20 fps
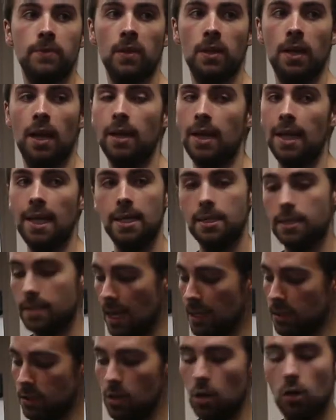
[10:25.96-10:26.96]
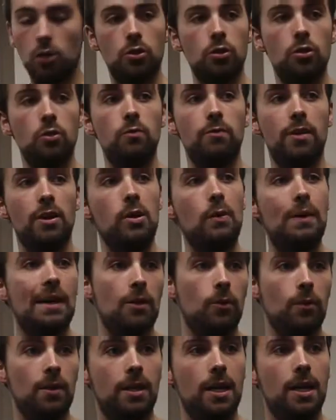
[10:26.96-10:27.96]
And East has not done very
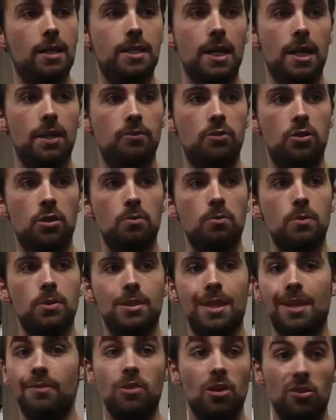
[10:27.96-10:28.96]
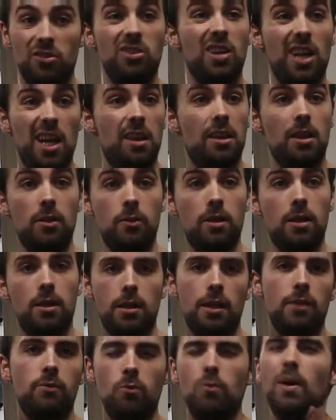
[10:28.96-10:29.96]
well with their 10 of trumps. They've not done anything with it.
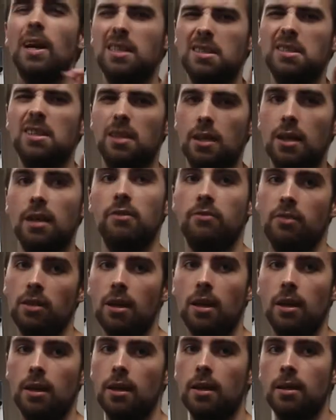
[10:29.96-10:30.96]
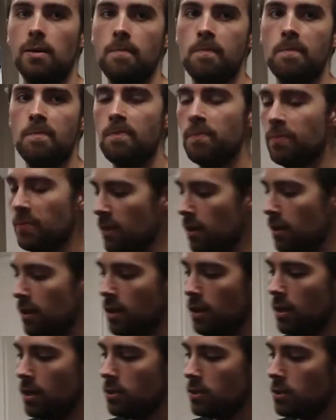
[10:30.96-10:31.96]
They've wasted it, if you
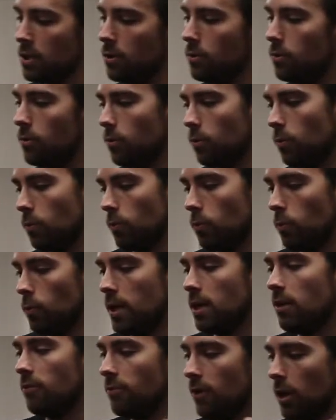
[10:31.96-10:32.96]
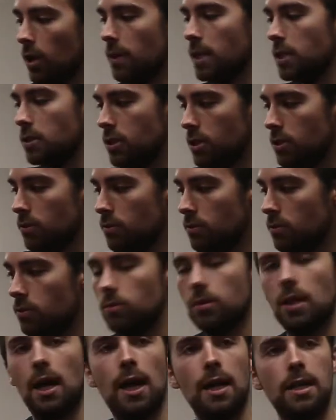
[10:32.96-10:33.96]
like. So when you're following suit,
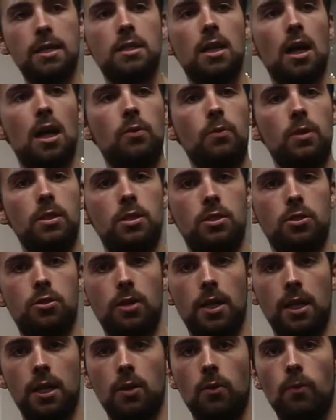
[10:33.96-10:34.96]
the highest card wins the trick.